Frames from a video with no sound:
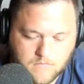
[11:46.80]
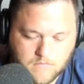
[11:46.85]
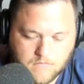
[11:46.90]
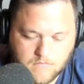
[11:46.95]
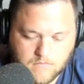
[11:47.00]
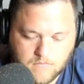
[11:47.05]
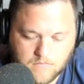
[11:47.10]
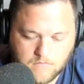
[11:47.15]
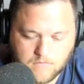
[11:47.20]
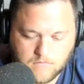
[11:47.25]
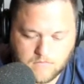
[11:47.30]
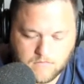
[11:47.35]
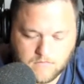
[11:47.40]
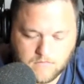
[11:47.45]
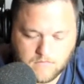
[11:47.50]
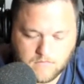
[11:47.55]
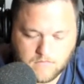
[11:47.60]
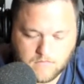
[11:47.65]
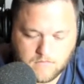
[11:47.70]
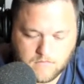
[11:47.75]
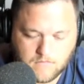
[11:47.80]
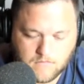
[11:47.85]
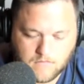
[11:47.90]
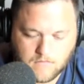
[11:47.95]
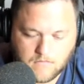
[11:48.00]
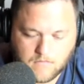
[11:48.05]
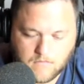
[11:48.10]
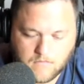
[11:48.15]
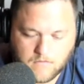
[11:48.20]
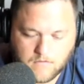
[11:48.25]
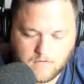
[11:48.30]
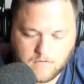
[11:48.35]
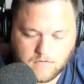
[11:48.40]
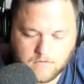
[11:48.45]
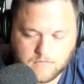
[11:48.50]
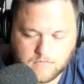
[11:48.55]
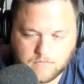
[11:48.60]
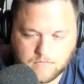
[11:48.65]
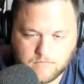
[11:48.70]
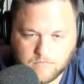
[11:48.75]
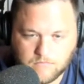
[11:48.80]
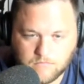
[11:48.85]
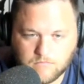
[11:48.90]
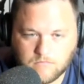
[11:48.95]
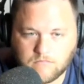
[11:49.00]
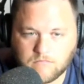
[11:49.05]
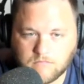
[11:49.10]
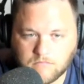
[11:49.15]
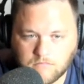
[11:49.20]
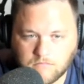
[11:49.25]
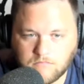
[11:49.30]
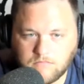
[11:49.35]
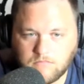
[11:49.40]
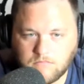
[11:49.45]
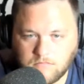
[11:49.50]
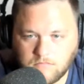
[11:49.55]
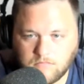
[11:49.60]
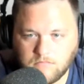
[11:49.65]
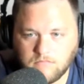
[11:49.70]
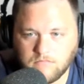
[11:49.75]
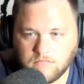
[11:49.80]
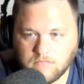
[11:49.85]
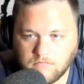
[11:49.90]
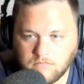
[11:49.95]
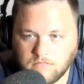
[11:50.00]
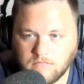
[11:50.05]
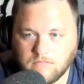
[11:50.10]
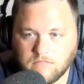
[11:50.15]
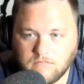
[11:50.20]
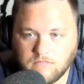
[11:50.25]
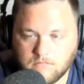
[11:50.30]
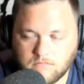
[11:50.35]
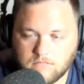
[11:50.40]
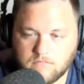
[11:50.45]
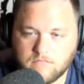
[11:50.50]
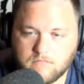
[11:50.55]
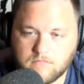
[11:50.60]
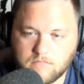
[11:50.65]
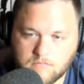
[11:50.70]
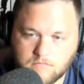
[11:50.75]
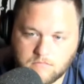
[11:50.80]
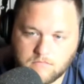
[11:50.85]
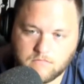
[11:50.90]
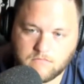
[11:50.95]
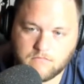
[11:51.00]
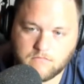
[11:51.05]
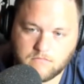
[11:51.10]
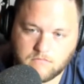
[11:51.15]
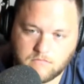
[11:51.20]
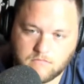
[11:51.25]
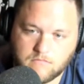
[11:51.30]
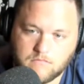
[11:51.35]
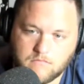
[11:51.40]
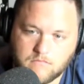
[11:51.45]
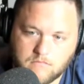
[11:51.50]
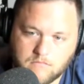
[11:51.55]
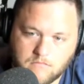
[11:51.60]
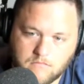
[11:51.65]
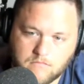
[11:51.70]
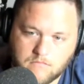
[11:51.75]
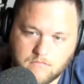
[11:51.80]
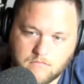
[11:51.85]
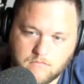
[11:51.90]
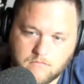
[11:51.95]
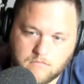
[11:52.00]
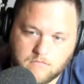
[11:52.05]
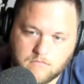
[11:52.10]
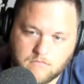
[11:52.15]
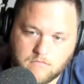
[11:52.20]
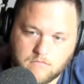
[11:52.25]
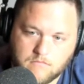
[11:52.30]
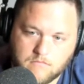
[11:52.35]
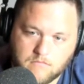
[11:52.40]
No words are spoken by the person on screen.